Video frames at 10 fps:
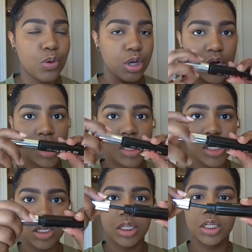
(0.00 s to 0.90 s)
It really
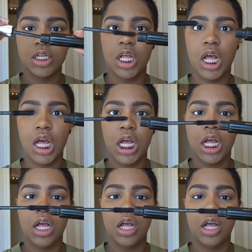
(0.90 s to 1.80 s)
is natural.
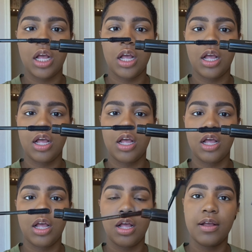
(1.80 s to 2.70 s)
No
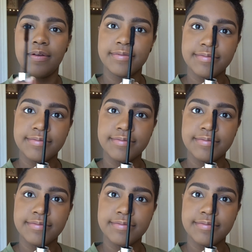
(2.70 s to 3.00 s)
clumps. It looks